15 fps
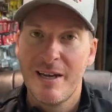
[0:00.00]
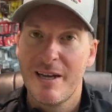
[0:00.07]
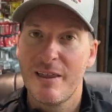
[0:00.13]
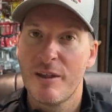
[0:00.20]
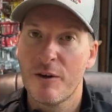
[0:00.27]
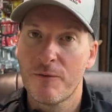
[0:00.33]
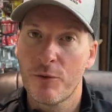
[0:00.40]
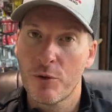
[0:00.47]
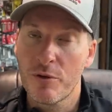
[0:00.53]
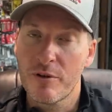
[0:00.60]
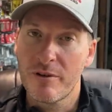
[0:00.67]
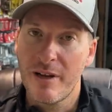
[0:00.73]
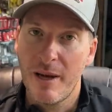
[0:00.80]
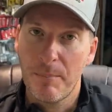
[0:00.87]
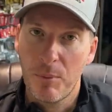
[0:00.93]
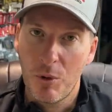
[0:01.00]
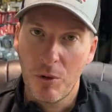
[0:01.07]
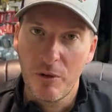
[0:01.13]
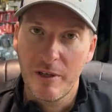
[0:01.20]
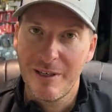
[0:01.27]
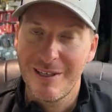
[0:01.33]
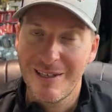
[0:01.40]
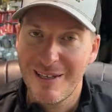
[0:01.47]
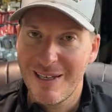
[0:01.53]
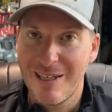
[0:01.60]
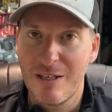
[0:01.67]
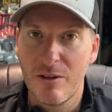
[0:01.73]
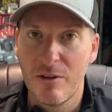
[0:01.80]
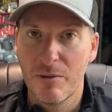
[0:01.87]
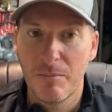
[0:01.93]
And therefore, they're not pulling it
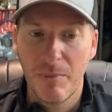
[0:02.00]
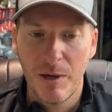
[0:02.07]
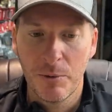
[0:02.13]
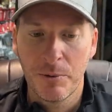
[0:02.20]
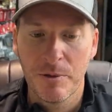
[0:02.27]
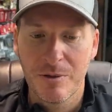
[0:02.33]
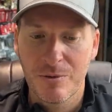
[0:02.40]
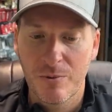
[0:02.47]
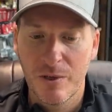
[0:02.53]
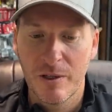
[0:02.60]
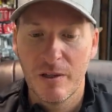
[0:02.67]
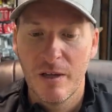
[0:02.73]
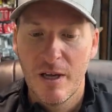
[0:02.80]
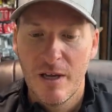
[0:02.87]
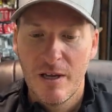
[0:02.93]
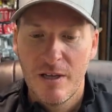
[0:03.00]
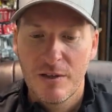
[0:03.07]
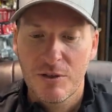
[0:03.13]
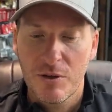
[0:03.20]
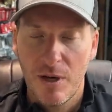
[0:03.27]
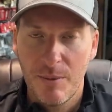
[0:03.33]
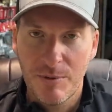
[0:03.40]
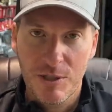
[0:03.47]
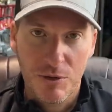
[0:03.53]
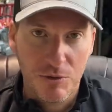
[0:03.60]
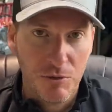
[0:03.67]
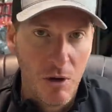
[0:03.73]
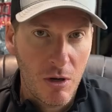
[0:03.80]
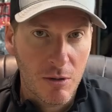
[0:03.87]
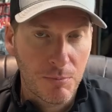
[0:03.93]
into their mouth as well. So I'm a
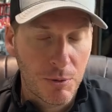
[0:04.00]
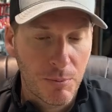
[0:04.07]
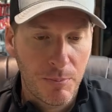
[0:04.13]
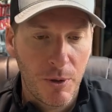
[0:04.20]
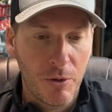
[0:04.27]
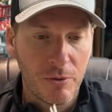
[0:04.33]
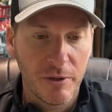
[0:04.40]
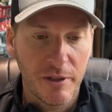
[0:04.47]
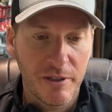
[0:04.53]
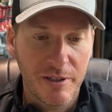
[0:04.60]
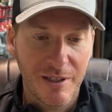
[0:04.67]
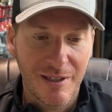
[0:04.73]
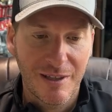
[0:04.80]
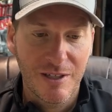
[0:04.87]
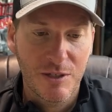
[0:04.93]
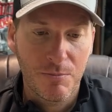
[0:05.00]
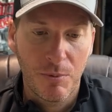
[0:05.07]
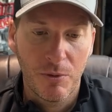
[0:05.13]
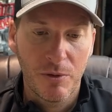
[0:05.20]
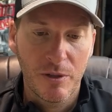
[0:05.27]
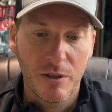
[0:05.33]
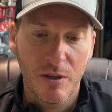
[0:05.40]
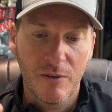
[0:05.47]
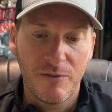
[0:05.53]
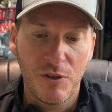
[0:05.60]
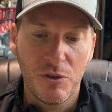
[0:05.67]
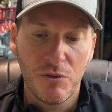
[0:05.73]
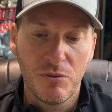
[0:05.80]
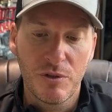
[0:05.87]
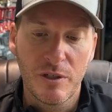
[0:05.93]
strong proponent at this point of
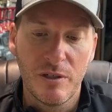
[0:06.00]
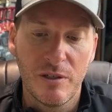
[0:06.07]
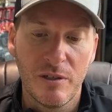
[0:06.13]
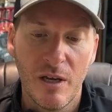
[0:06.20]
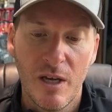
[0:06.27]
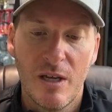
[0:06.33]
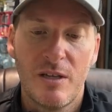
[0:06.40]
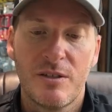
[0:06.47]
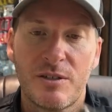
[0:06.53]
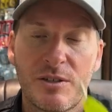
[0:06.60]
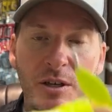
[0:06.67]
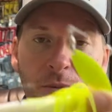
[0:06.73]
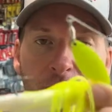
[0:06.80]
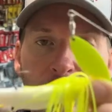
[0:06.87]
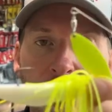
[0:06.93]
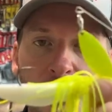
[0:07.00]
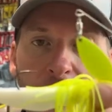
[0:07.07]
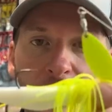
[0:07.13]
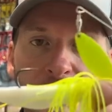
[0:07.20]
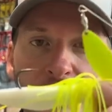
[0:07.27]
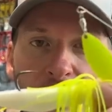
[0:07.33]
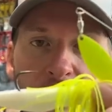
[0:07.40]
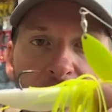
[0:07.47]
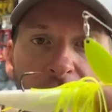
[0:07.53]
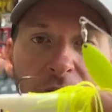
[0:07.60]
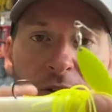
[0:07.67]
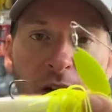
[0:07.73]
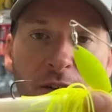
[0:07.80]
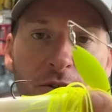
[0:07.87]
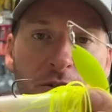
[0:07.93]
using some sort of
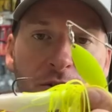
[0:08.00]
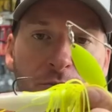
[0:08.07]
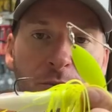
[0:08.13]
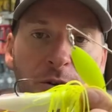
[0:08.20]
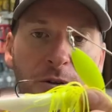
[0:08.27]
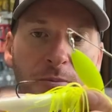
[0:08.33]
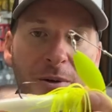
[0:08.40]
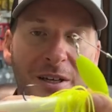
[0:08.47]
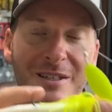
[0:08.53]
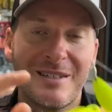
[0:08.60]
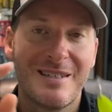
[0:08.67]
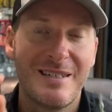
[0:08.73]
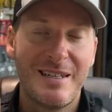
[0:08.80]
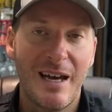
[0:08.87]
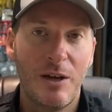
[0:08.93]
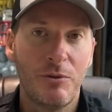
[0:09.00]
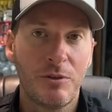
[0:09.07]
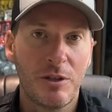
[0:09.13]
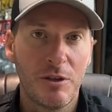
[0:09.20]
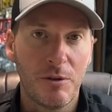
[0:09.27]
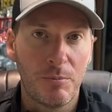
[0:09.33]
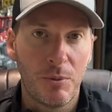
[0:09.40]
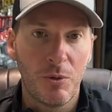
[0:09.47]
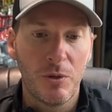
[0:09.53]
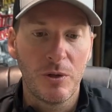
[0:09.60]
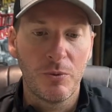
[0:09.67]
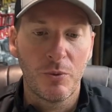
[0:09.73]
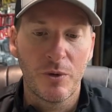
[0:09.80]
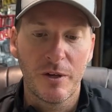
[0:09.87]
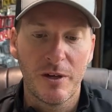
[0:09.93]
trailer on your spinnerbaits down to the
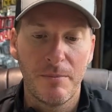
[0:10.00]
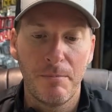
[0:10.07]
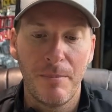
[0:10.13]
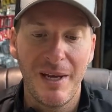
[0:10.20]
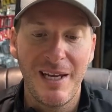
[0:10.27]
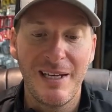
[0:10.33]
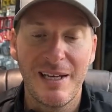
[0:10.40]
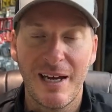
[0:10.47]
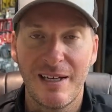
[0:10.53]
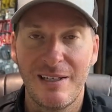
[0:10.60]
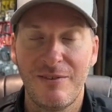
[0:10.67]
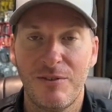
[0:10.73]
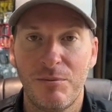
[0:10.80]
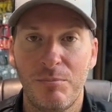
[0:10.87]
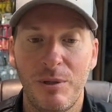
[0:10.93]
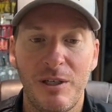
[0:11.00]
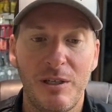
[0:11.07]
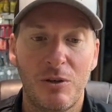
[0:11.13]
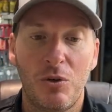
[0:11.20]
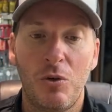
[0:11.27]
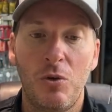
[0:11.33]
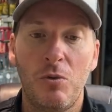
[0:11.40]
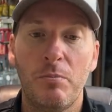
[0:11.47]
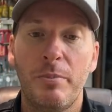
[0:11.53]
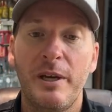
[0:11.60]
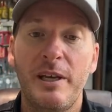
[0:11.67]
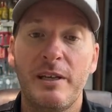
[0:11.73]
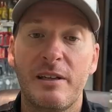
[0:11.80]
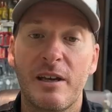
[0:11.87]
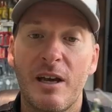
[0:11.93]
point where it may not even be a whole
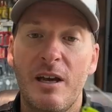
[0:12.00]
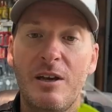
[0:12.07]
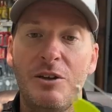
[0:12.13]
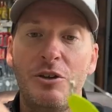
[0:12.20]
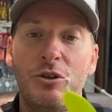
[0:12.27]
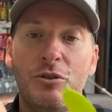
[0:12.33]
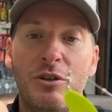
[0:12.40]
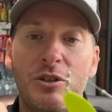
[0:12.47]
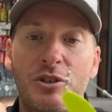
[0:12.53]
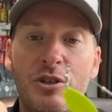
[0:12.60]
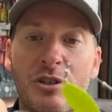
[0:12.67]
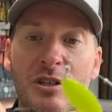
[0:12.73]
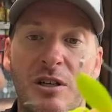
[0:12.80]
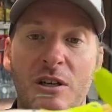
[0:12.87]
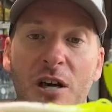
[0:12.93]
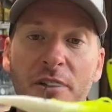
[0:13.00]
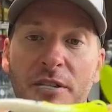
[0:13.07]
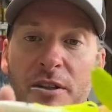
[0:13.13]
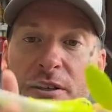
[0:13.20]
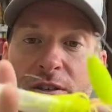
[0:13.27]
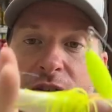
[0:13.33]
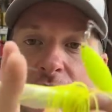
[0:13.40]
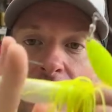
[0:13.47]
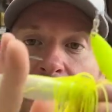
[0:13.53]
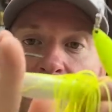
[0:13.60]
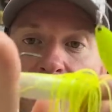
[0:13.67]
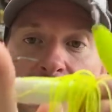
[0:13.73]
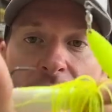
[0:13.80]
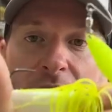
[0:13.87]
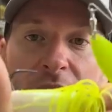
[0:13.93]
bait. You could just cut this off
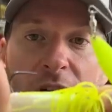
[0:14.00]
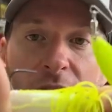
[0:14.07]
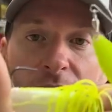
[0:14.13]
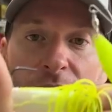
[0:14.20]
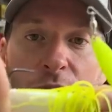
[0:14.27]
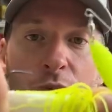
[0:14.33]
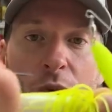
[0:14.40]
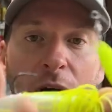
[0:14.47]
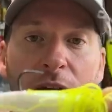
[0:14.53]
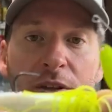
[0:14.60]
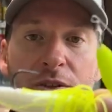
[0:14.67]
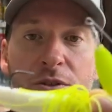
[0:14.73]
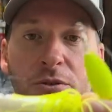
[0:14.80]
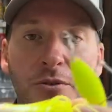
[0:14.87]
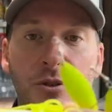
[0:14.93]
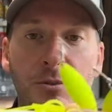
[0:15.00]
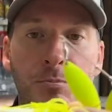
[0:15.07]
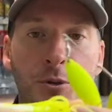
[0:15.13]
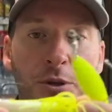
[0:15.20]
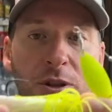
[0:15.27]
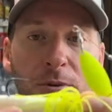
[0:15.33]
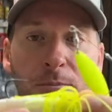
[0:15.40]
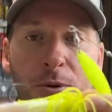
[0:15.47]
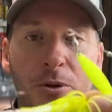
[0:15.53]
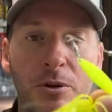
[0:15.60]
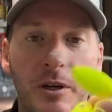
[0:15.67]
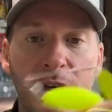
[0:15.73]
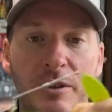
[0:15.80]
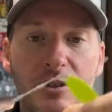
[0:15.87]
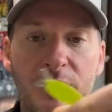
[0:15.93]
right here if you wanted to put the
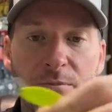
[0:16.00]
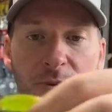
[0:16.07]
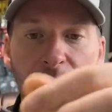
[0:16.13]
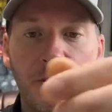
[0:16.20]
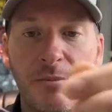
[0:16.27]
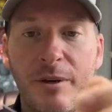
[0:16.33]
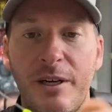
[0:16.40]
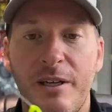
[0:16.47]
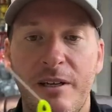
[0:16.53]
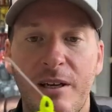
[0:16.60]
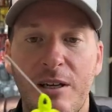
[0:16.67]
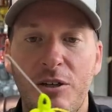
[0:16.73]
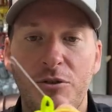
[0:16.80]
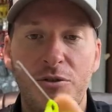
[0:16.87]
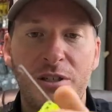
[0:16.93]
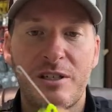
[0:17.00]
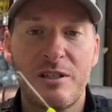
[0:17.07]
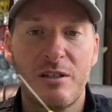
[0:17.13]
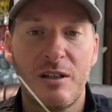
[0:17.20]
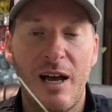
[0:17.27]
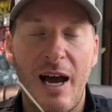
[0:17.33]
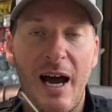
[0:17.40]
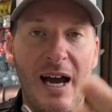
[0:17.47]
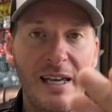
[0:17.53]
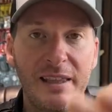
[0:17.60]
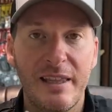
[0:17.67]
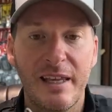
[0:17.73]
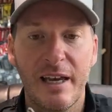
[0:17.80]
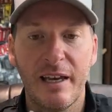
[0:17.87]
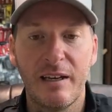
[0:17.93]
bulk on the spinnerbait and you'd still
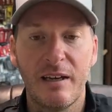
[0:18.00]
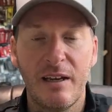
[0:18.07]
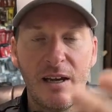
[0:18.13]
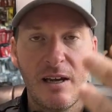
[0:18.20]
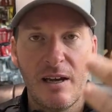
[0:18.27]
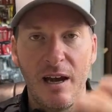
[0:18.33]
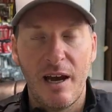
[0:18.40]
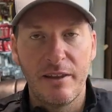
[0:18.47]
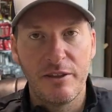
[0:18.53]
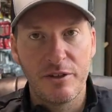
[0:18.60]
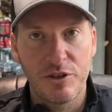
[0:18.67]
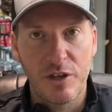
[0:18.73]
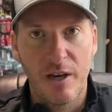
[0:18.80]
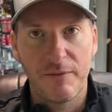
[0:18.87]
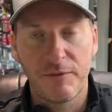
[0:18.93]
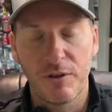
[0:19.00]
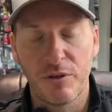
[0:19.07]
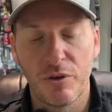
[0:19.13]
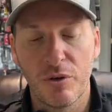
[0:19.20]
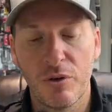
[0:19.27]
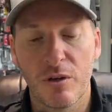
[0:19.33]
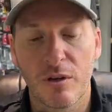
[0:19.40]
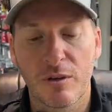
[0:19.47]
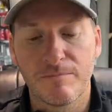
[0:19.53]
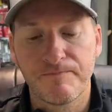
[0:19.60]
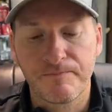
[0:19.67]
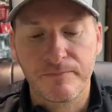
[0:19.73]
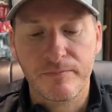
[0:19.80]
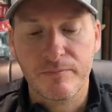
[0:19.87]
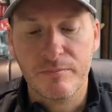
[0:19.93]
hide that on the shaft of the hook.
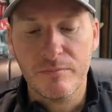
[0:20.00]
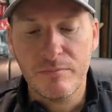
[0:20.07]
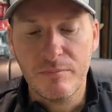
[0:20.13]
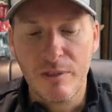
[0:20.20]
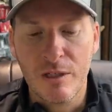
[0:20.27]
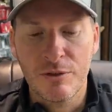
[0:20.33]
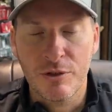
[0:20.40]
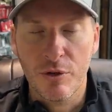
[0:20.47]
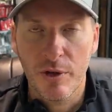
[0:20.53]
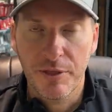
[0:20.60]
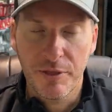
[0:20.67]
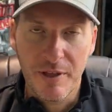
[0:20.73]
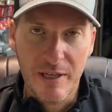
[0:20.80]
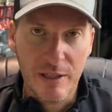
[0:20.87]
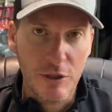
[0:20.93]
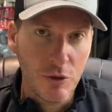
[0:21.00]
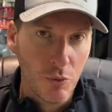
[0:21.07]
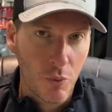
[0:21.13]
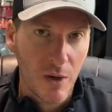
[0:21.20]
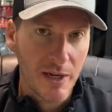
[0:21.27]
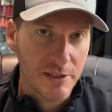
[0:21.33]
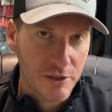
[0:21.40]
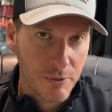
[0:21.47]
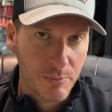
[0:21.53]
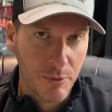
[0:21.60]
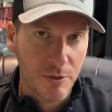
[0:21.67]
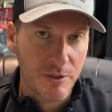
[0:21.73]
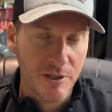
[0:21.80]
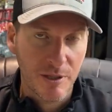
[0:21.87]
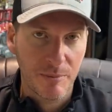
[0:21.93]
So I think you want to
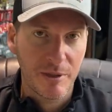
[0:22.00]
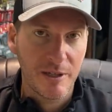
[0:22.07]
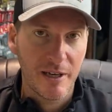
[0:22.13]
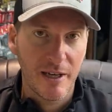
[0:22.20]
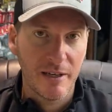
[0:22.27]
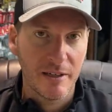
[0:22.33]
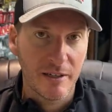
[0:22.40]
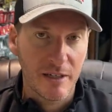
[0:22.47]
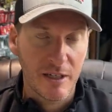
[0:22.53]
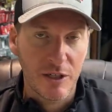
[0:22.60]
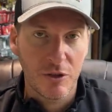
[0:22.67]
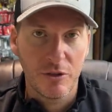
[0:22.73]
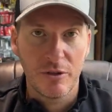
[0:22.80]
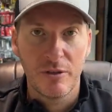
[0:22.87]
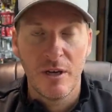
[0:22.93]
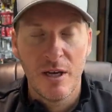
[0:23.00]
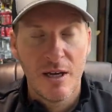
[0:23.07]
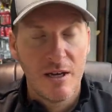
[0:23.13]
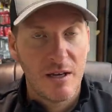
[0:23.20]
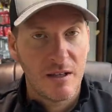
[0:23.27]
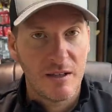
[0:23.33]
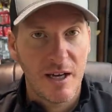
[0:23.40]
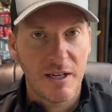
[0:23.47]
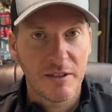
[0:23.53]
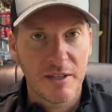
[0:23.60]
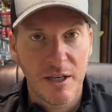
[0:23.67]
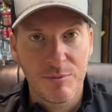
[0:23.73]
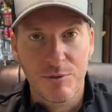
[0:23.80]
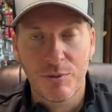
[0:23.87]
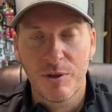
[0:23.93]
put something on it. It could, a lot of
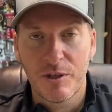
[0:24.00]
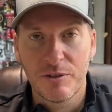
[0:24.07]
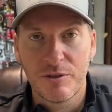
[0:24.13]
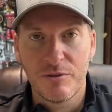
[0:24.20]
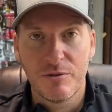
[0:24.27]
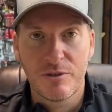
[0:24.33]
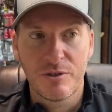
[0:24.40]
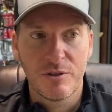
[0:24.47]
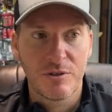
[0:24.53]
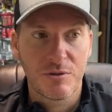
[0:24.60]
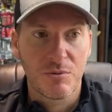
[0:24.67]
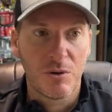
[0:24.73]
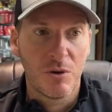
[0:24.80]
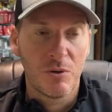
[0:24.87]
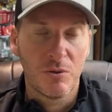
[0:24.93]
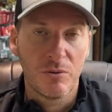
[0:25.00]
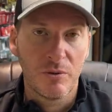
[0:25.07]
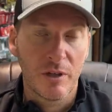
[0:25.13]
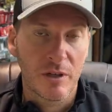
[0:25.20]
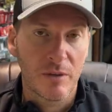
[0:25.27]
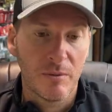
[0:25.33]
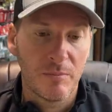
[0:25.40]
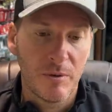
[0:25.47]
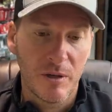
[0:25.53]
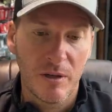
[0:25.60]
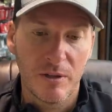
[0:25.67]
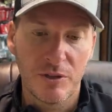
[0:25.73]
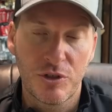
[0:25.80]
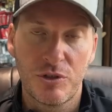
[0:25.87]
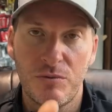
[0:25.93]
times what I'll do is just throw like
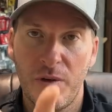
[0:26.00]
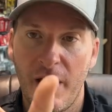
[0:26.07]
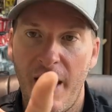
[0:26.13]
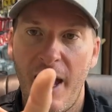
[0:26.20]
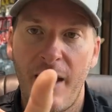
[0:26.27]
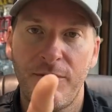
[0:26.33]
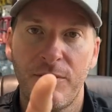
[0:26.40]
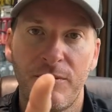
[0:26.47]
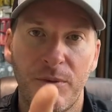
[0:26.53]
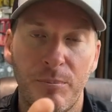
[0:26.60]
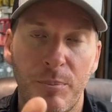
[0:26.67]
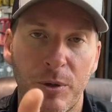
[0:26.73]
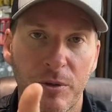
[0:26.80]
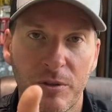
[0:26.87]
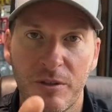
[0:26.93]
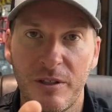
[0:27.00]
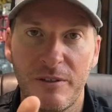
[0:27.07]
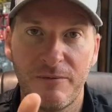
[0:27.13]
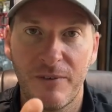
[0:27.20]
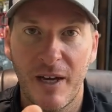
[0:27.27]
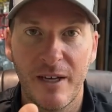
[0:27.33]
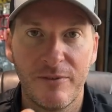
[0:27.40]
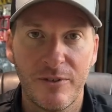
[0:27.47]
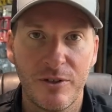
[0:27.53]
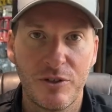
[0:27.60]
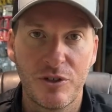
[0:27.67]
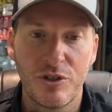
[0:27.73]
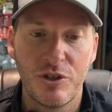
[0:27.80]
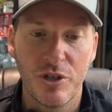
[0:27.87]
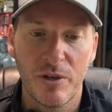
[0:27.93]
a half of a Berkley
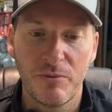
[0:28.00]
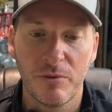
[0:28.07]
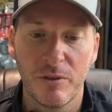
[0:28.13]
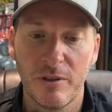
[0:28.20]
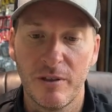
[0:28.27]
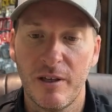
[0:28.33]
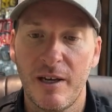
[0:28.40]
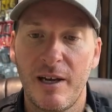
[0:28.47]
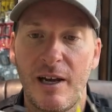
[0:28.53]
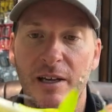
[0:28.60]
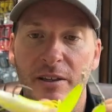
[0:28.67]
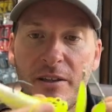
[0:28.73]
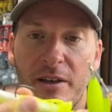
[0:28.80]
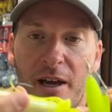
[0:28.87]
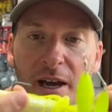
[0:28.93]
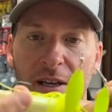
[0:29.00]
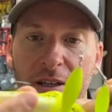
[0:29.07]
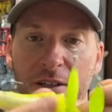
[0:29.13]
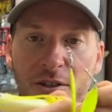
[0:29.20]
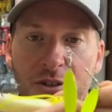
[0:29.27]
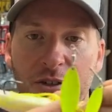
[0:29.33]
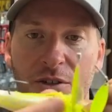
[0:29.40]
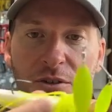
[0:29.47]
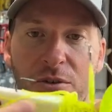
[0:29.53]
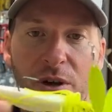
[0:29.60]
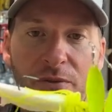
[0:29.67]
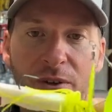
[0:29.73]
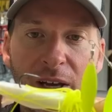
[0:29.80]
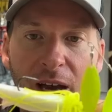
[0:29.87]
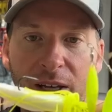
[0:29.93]
5-inch general on it, just so
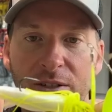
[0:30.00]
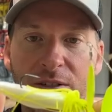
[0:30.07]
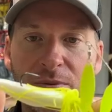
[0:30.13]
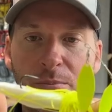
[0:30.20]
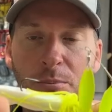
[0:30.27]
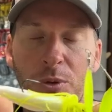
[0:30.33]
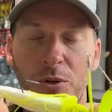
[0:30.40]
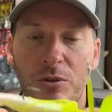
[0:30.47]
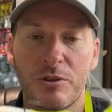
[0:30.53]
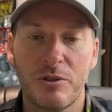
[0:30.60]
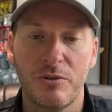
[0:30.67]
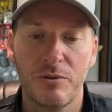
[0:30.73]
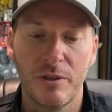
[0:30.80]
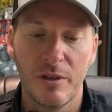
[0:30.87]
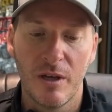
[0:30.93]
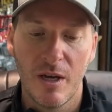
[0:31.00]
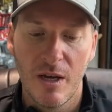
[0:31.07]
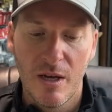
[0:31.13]
I've got some bulk to it.